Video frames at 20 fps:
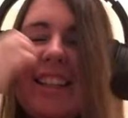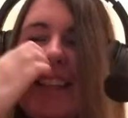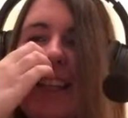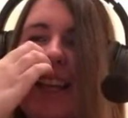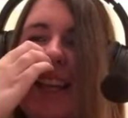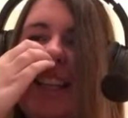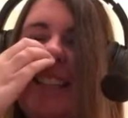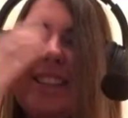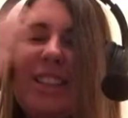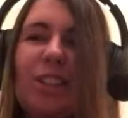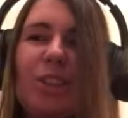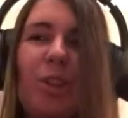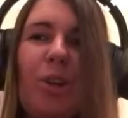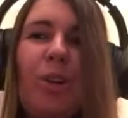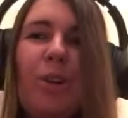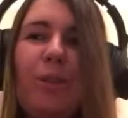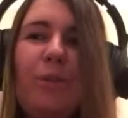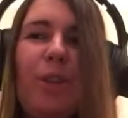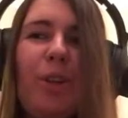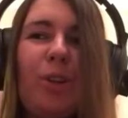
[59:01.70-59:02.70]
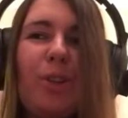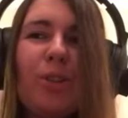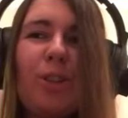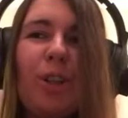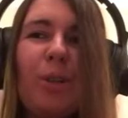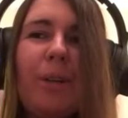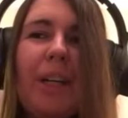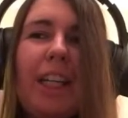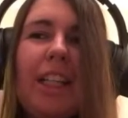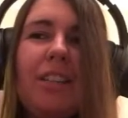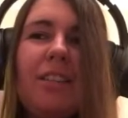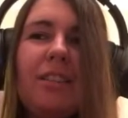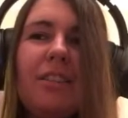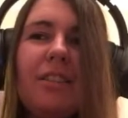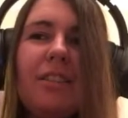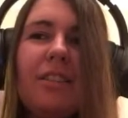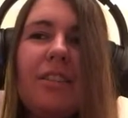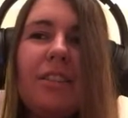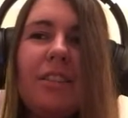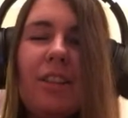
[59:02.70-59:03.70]
Like it's sort of your doing,
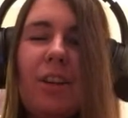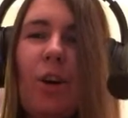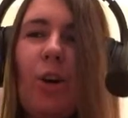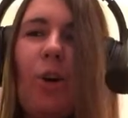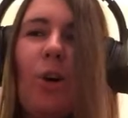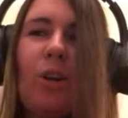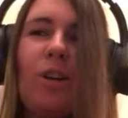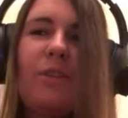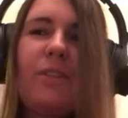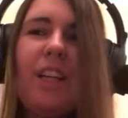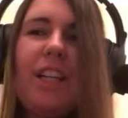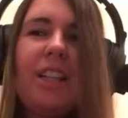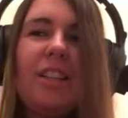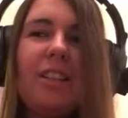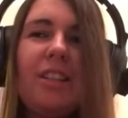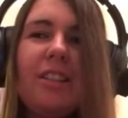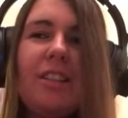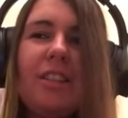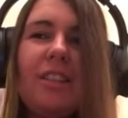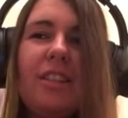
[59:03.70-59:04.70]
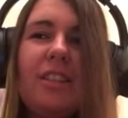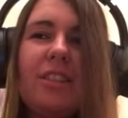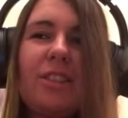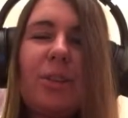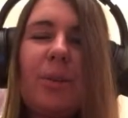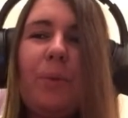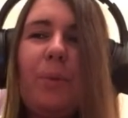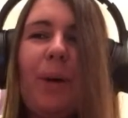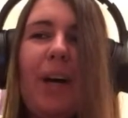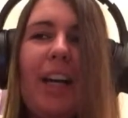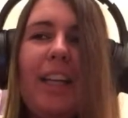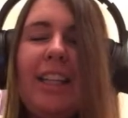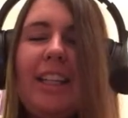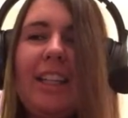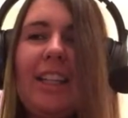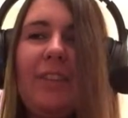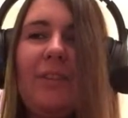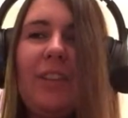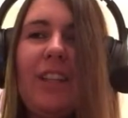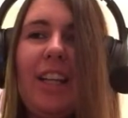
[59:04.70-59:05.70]
all of it. So why are you
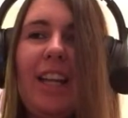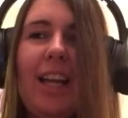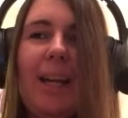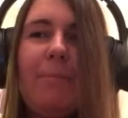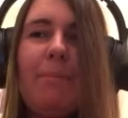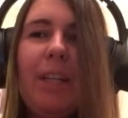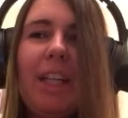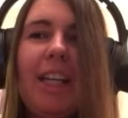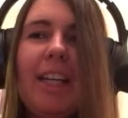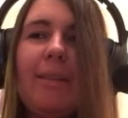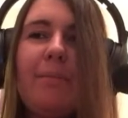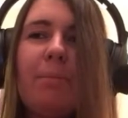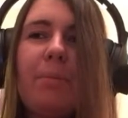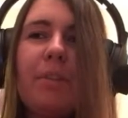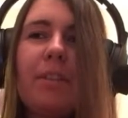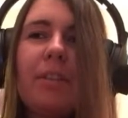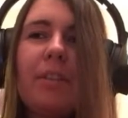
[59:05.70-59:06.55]
giving him lip?